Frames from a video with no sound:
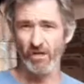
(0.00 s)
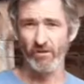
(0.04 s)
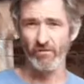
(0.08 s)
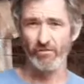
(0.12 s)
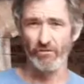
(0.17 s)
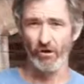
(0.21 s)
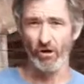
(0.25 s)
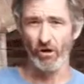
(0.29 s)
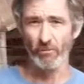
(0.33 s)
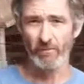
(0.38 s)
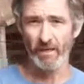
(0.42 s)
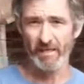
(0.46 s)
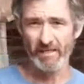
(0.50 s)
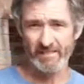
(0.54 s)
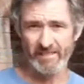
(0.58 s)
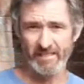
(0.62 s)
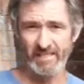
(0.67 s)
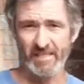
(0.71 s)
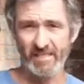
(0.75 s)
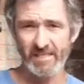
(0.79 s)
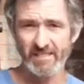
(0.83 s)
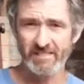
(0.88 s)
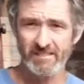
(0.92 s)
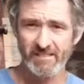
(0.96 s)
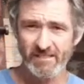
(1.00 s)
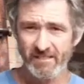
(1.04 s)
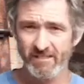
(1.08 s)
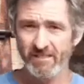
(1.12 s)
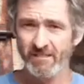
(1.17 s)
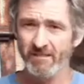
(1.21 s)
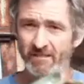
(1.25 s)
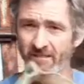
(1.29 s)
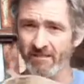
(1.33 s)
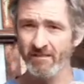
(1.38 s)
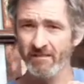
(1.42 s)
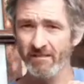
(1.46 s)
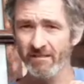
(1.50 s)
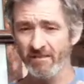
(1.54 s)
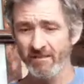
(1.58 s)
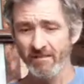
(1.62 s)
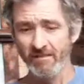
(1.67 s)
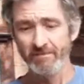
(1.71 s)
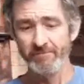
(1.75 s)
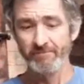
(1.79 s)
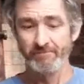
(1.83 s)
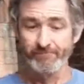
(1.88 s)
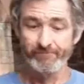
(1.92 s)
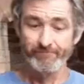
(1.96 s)
I throw them like this,
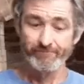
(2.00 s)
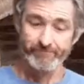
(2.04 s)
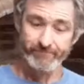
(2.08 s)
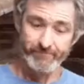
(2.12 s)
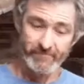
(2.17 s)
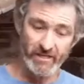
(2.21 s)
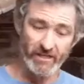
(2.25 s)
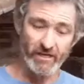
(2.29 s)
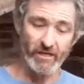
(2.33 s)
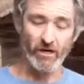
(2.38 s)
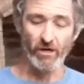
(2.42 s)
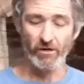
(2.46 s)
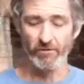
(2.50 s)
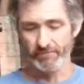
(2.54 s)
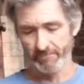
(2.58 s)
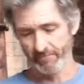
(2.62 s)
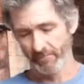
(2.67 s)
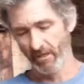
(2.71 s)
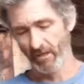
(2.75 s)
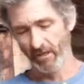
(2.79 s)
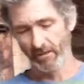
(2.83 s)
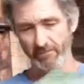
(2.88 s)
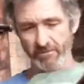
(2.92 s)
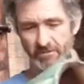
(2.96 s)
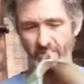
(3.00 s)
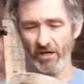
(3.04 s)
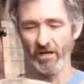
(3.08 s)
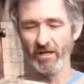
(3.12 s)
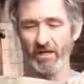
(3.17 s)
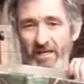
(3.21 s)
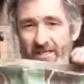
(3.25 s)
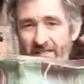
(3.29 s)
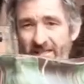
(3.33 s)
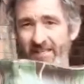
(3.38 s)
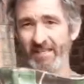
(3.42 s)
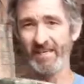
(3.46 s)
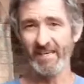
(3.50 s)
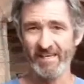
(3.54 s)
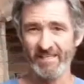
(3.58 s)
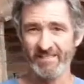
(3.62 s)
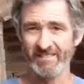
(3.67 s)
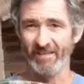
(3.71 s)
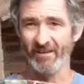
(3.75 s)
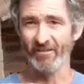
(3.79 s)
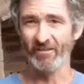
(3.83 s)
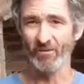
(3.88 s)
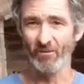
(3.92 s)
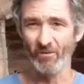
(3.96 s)
like
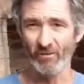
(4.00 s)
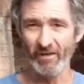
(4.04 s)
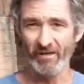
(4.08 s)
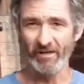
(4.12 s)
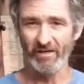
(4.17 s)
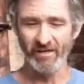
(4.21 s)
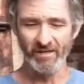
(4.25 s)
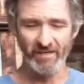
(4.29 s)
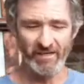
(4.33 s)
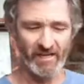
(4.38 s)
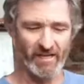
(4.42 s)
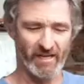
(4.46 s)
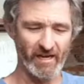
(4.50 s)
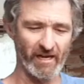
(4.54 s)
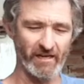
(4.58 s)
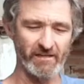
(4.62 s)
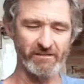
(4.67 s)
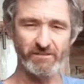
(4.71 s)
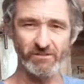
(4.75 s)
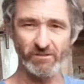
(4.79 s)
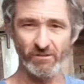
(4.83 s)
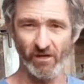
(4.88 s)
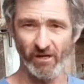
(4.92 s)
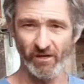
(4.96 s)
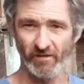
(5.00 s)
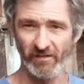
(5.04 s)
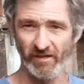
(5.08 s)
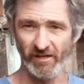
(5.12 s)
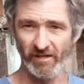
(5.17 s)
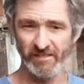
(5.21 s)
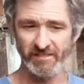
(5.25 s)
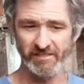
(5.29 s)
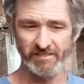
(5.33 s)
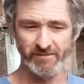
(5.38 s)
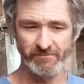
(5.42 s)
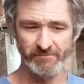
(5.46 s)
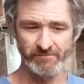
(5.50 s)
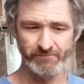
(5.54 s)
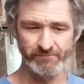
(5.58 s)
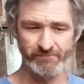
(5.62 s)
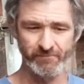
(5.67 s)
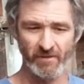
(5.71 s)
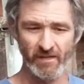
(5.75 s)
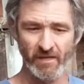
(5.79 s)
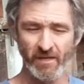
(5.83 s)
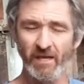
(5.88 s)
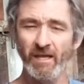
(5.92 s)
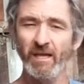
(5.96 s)
this on the wheel, and I do all this.
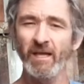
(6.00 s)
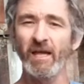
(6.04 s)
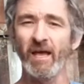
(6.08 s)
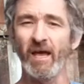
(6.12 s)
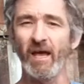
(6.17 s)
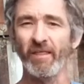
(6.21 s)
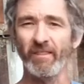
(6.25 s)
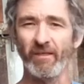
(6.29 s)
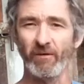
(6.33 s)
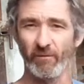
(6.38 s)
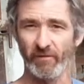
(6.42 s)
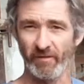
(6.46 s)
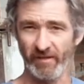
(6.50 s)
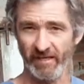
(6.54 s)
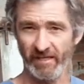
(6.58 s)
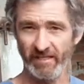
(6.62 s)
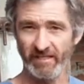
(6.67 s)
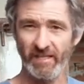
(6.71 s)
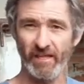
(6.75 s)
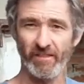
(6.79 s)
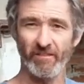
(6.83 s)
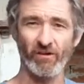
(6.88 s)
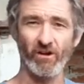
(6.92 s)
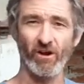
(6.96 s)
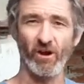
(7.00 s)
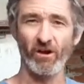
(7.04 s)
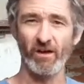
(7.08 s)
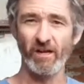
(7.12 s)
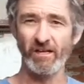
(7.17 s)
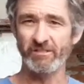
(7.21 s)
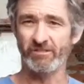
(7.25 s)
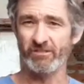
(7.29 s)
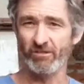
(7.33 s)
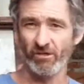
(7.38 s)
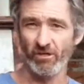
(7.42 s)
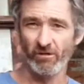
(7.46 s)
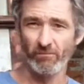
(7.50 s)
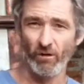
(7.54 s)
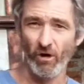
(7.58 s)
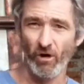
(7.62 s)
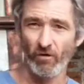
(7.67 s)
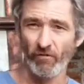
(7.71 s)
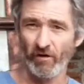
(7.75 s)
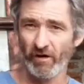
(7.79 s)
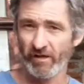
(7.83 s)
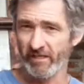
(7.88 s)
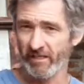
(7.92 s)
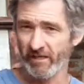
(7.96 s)
And then when they get leather hard, I turn them
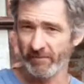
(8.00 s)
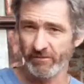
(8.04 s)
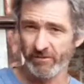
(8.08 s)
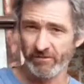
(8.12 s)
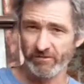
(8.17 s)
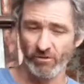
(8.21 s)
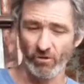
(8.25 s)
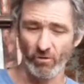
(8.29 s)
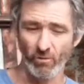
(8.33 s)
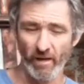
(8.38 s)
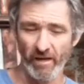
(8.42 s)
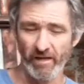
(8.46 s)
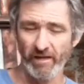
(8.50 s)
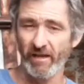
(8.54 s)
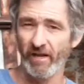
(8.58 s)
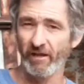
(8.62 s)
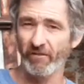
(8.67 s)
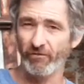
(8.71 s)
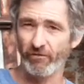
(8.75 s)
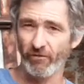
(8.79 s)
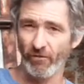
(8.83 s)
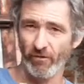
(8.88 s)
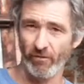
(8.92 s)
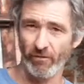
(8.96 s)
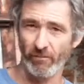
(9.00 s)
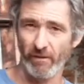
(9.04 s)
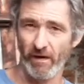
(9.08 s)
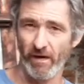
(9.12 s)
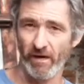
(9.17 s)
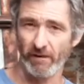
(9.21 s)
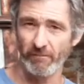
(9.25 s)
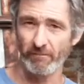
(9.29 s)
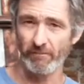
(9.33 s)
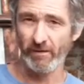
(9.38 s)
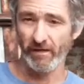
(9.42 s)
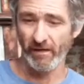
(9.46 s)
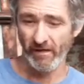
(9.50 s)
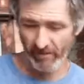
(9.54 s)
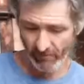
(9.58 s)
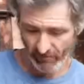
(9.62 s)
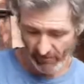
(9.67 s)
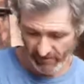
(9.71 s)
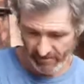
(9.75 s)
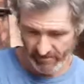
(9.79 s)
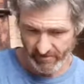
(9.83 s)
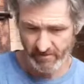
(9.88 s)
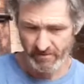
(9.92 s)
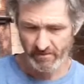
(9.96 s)
over, I keep this real wet, and I throw the bottom. But
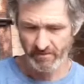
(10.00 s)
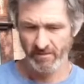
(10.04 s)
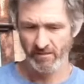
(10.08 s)
anyways,